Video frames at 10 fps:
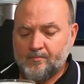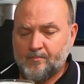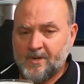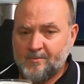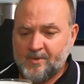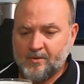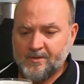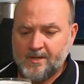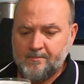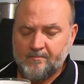main beer
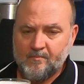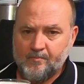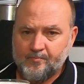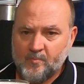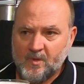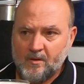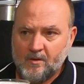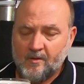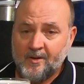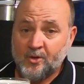on tap.
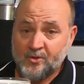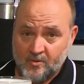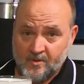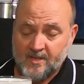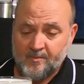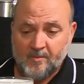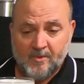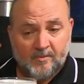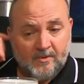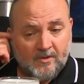I've only got two on tap at the
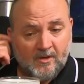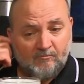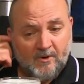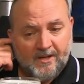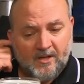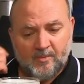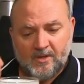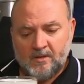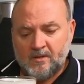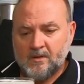moment. I'm running out of
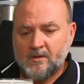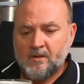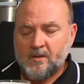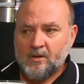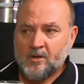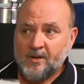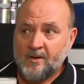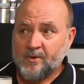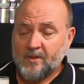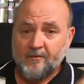beer. I've got
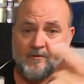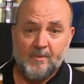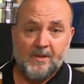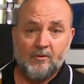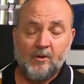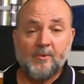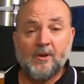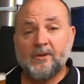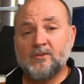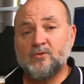another one in the fermenter. I'm
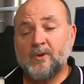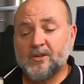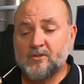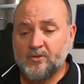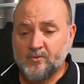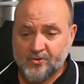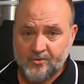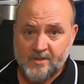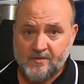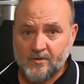going to actually do a
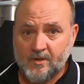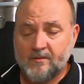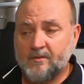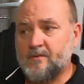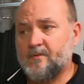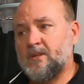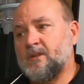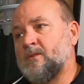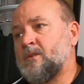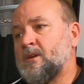transfer after this
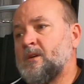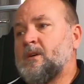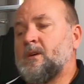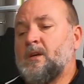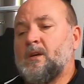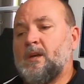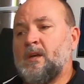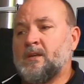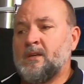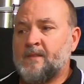video
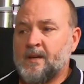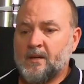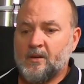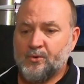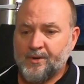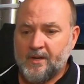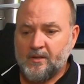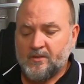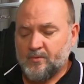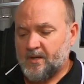and get that golden ale
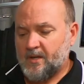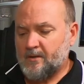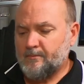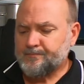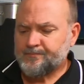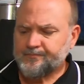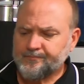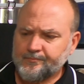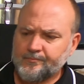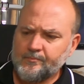into a keg.
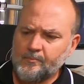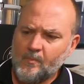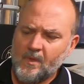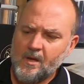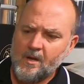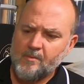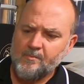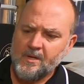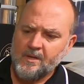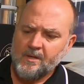But
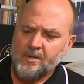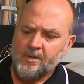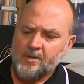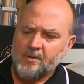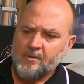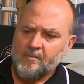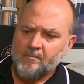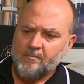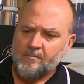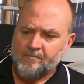
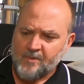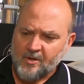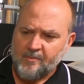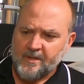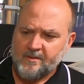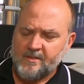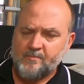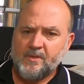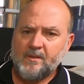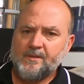going back to this
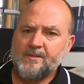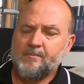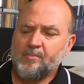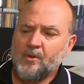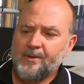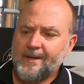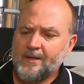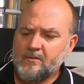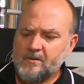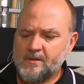beer, this is a blonde
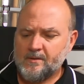ale.